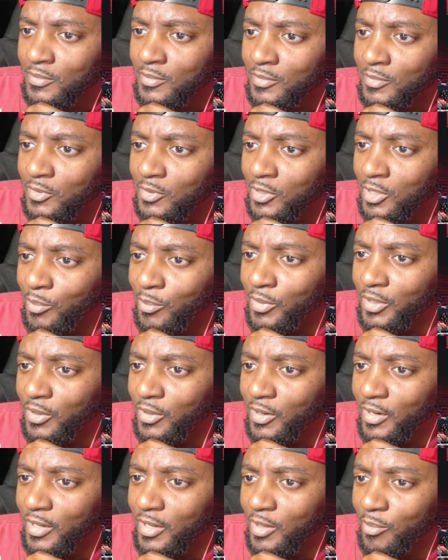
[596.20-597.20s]
So
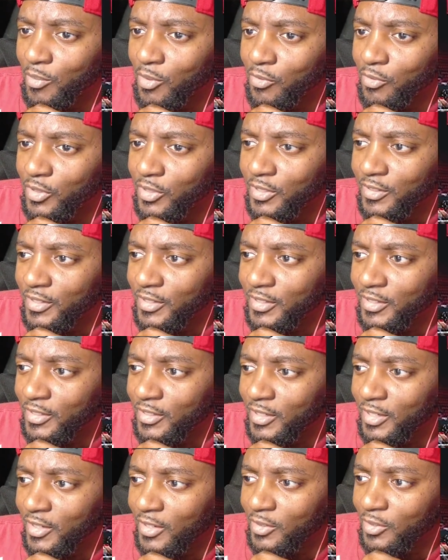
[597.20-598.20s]
I am over here thinking
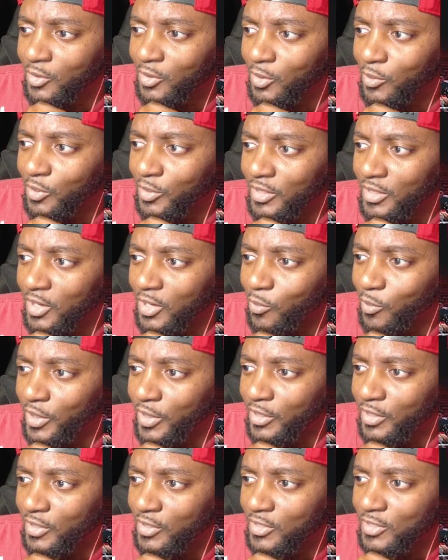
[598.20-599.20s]
that, you know, we'd get
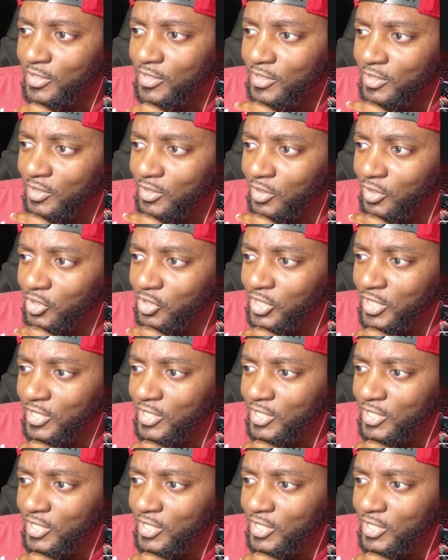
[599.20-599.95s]
Wiggins on Jason